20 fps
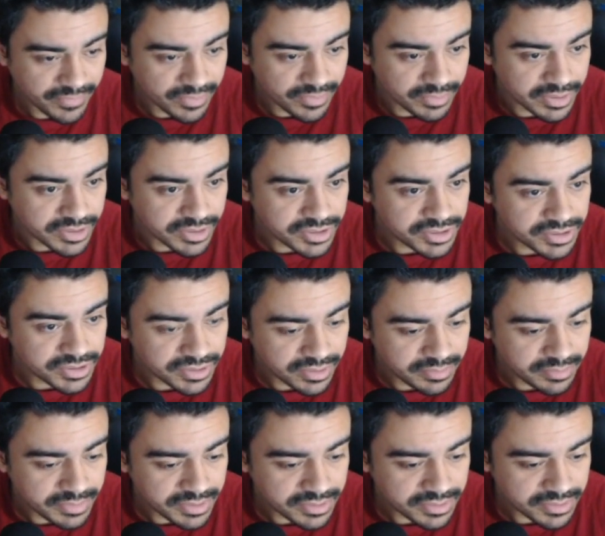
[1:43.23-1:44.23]
which,
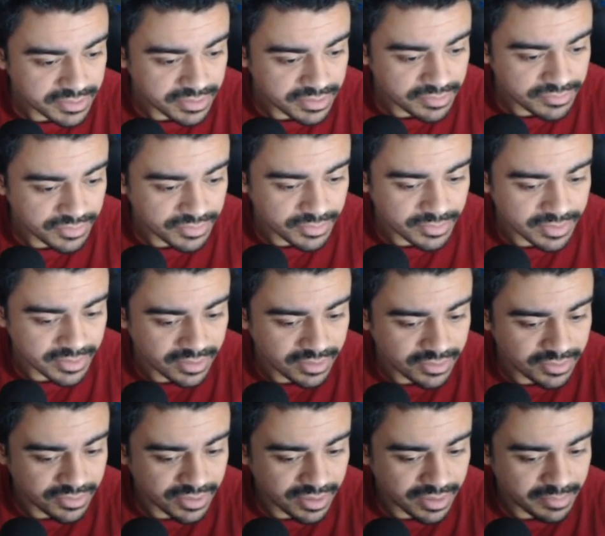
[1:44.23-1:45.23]
let me see if it will
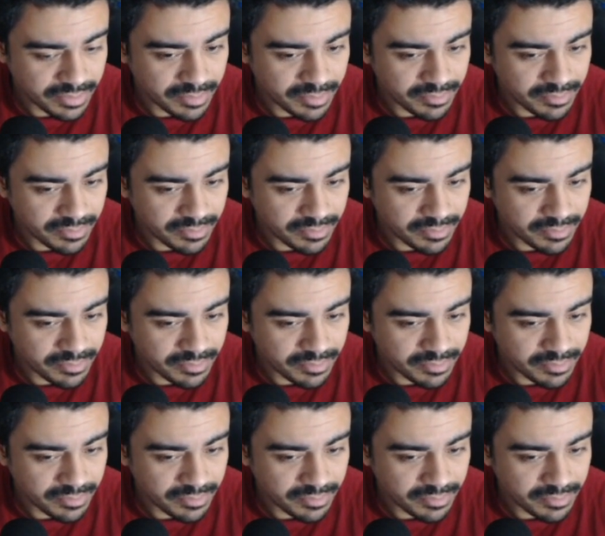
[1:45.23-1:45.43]
load up.